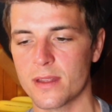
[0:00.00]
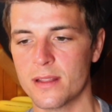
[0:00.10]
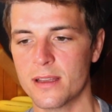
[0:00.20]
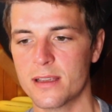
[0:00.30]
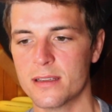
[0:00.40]

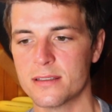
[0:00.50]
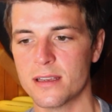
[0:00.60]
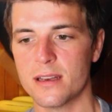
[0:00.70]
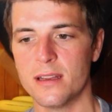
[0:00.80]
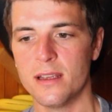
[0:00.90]
And like I
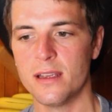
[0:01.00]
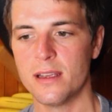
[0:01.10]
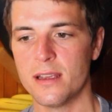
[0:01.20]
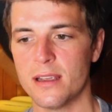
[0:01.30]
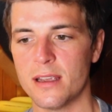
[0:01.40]
said,
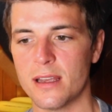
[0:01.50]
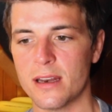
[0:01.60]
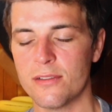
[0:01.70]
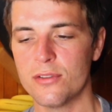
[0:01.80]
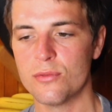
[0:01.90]

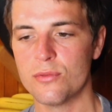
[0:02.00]
at every